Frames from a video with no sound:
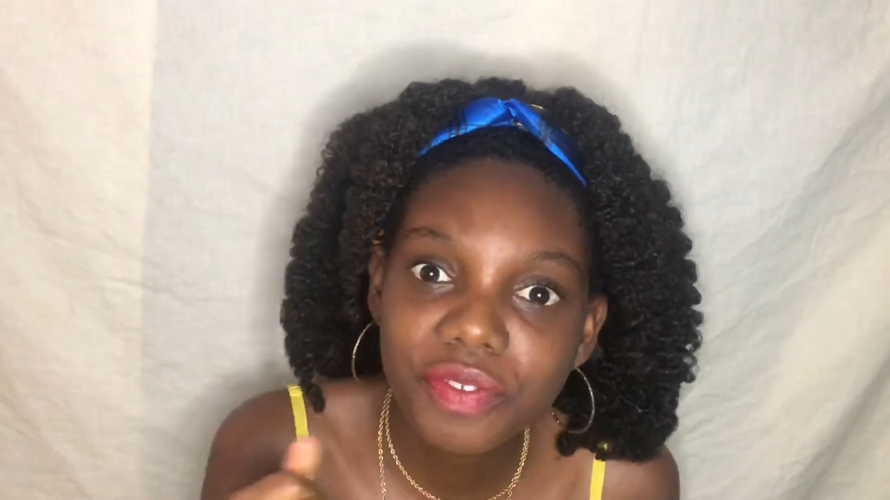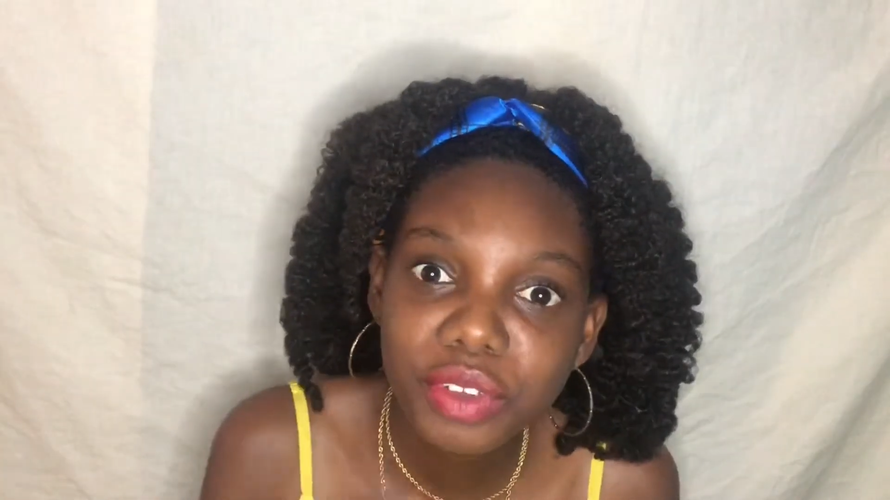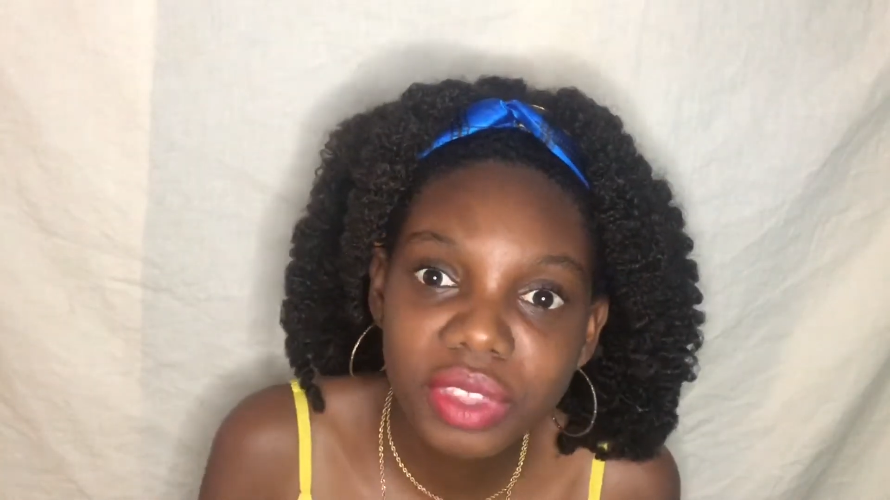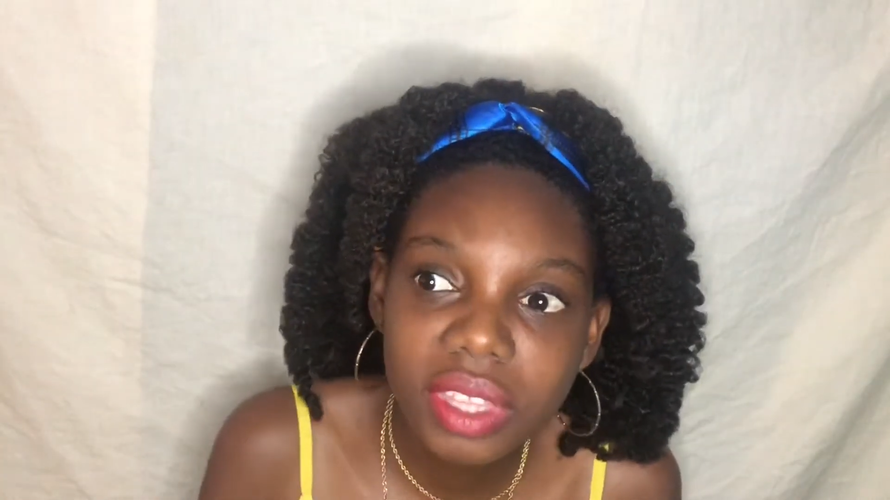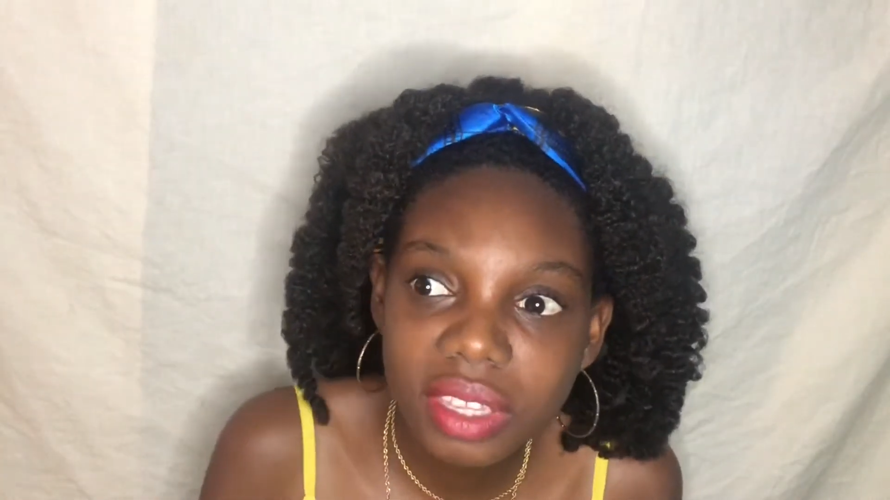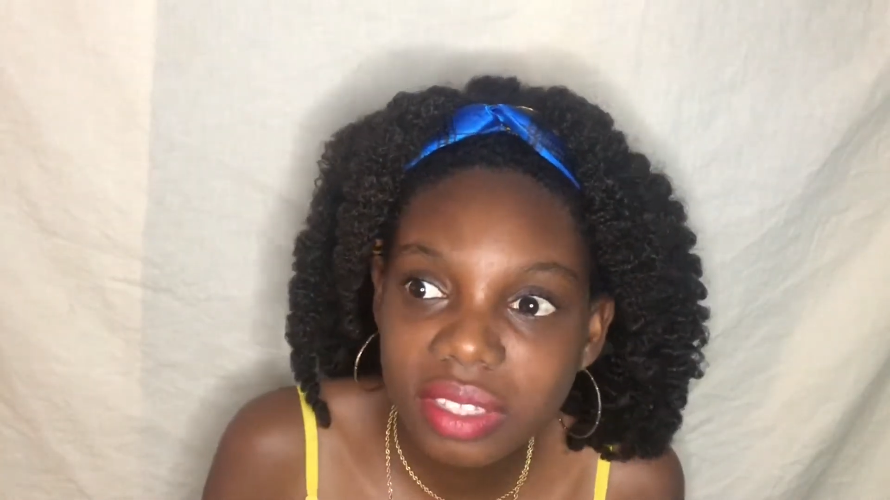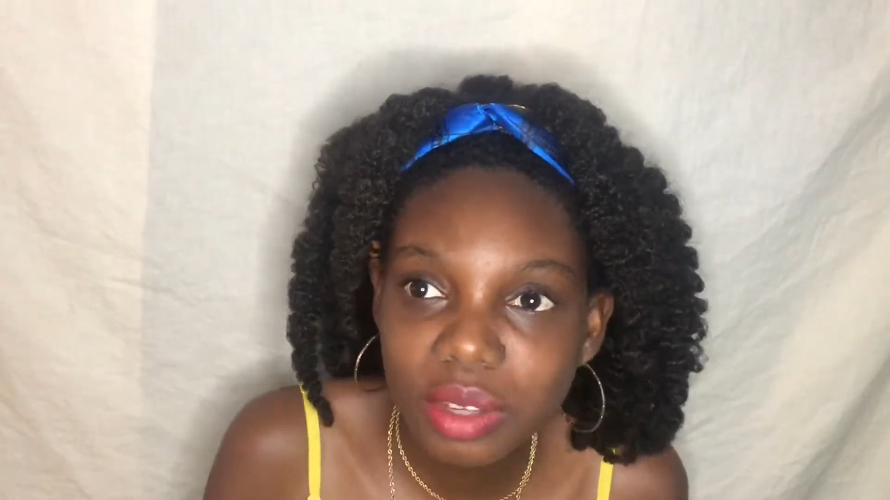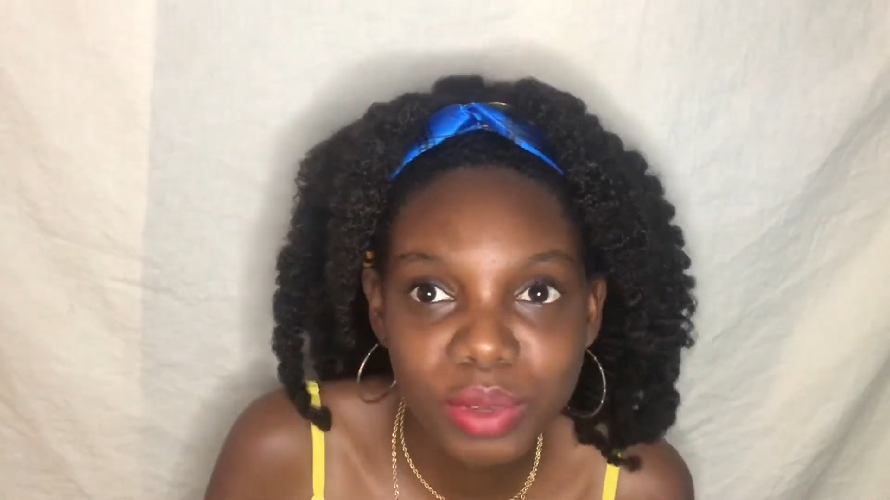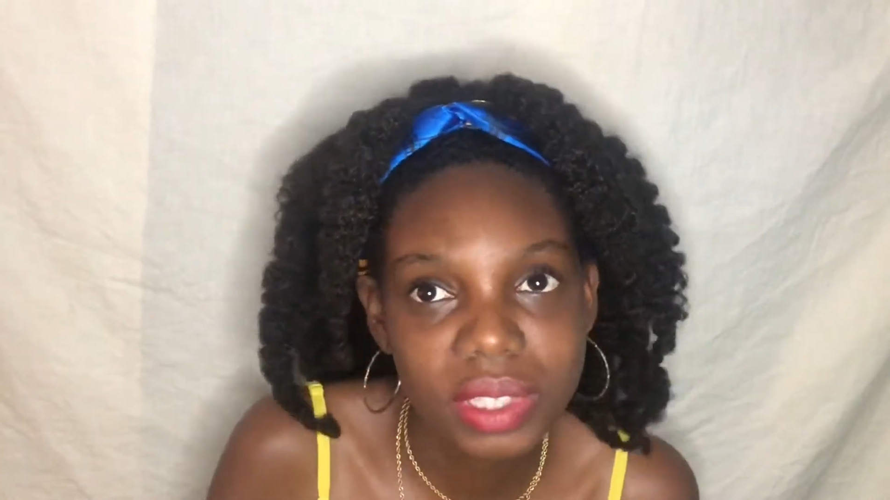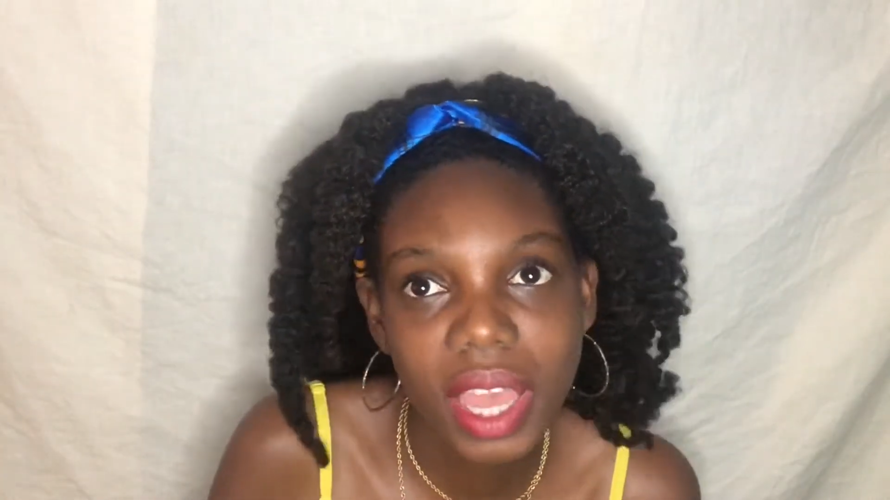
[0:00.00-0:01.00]
few things,
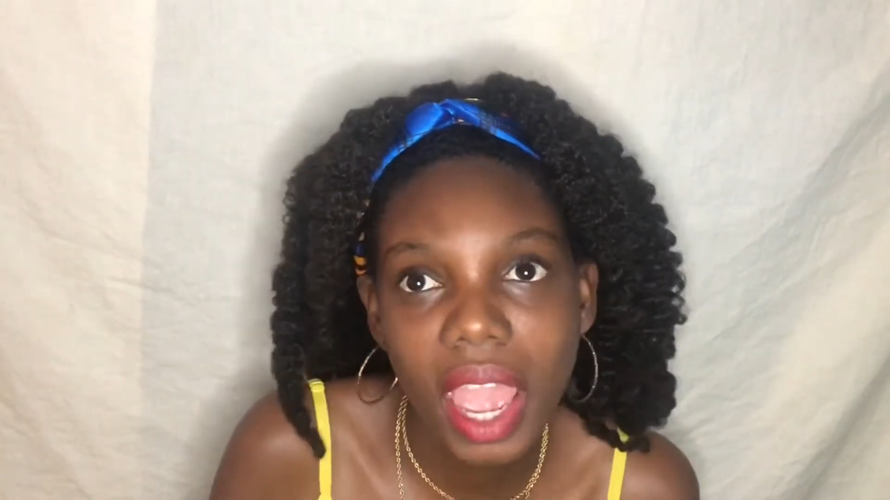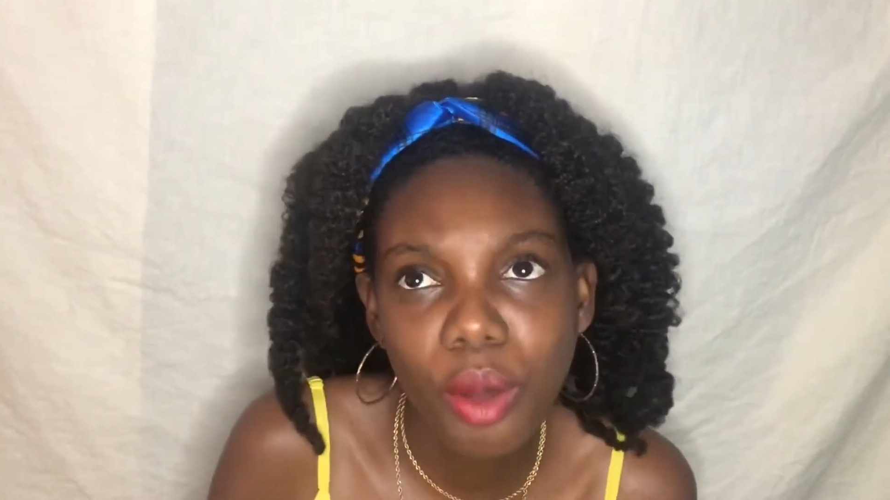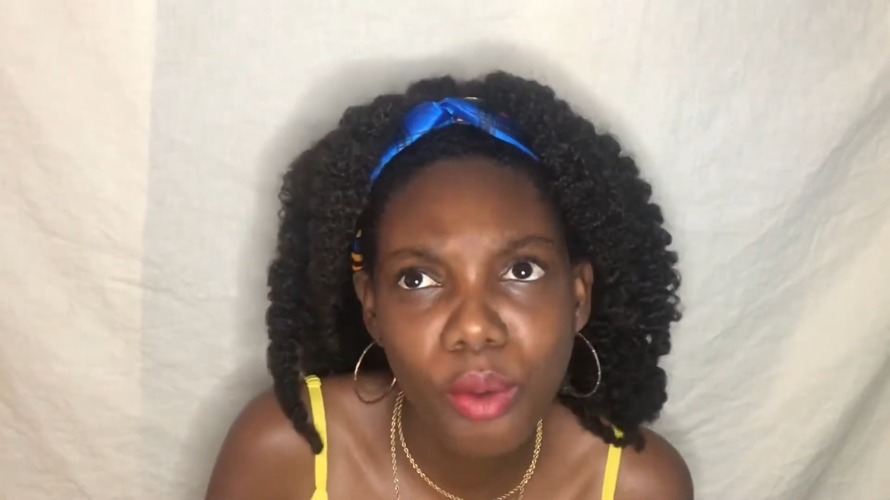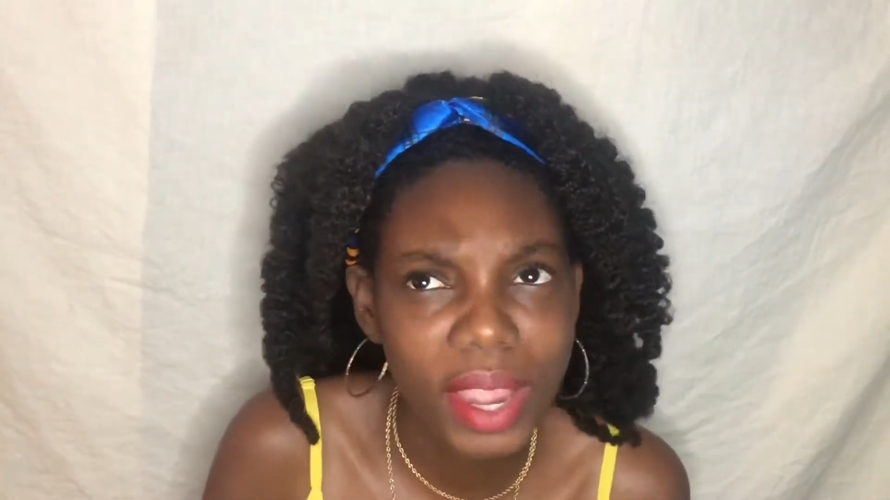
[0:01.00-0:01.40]
they will say,